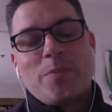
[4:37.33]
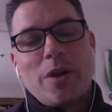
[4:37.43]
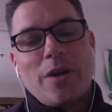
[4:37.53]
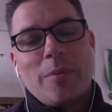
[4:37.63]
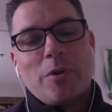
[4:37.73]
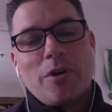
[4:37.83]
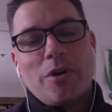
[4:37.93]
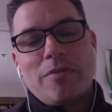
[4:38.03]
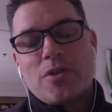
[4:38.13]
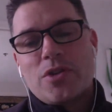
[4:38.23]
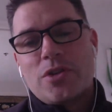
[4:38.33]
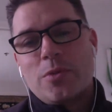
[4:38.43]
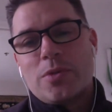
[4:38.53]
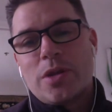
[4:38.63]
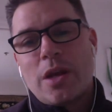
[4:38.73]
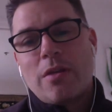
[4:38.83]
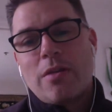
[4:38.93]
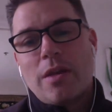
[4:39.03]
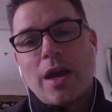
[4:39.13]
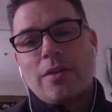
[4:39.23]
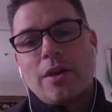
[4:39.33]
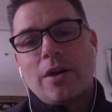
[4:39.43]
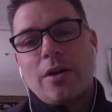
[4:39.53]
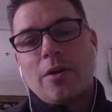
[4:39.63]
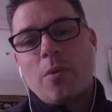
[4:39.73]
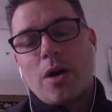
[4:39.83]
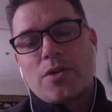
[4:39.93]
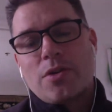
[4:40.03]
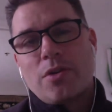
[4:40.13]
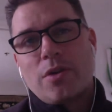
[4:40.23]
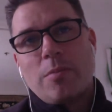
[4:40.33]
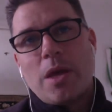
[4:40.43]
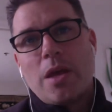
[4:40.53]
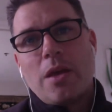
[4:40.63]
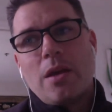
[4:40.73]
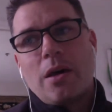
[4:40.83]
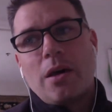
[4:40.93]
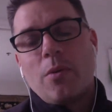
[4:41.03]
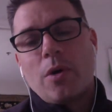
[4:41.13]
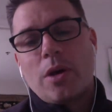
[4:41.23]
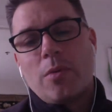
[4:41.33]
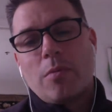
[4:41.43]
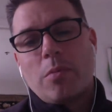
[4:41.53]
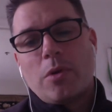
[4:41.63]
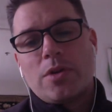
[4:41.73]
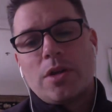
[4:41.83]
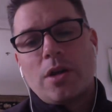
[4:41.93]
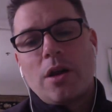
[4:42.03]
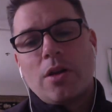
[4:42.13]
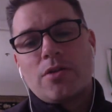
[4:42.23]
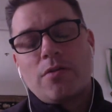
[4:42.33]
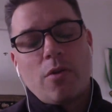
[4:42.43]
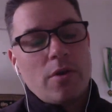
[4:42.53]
learning for students, that we're also going to be working with Burlington College for,